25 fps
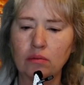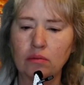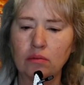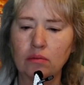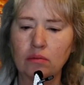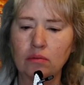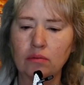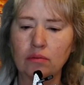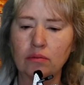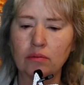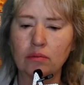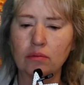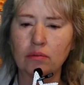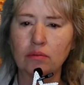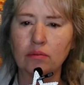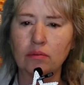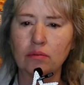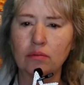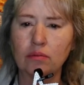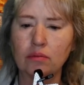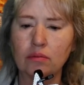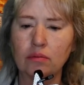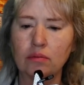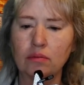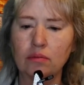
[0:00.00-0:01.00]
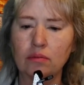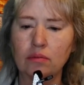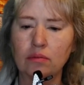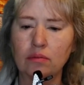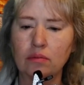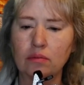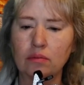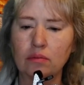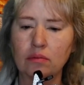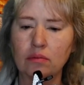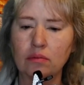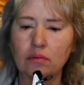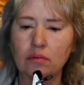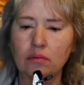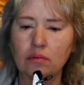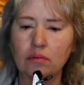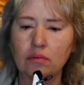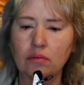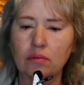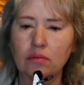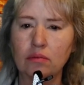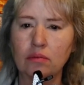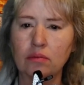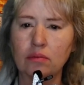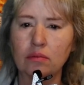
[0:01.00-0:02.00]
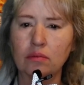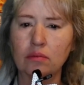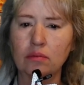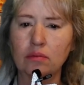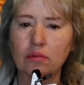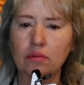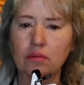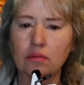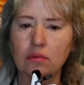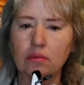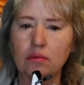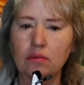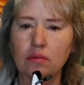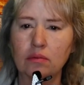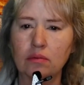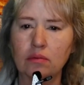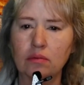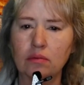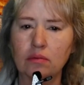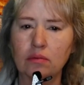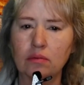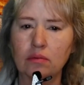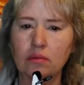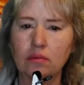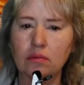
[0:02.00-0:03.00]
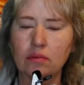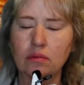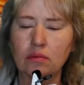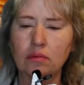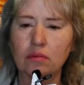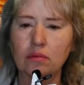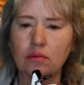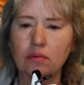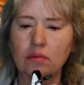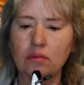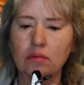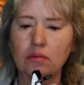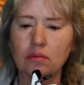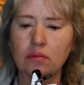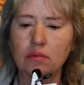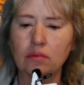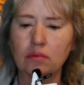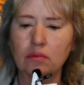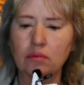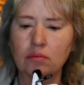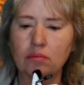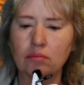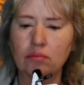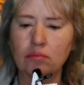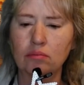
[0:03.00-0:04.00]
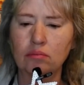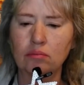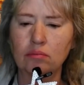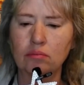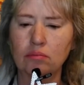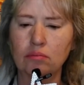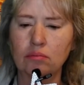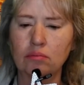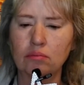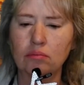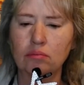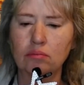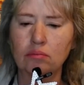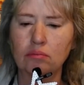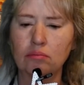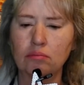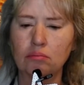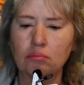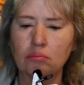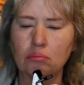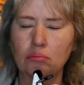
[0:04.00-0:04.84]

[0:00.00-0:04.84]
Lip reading: [no speech]